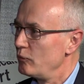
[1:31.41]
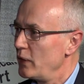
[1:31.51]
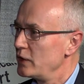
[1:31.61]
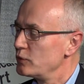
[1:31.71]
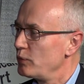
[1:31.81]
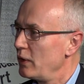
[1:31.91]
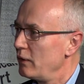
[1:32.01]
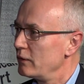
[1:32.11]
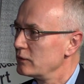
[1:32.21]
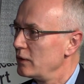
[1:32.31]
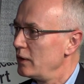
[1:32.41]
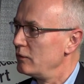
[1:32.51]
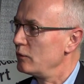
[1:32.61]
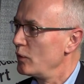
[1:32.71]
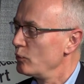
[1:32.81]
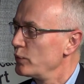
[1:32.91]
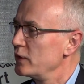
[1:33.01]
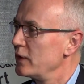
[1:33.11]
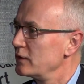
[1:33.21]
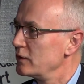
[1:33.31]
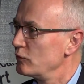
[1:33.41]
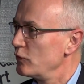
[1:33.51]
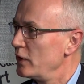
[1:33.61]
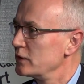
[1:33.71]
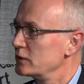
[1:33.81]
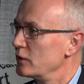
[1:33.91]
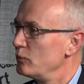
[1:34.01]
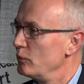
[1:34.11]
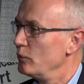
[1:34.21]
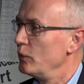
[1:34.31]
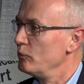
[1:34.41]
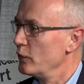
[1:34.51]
major part in predicting risk and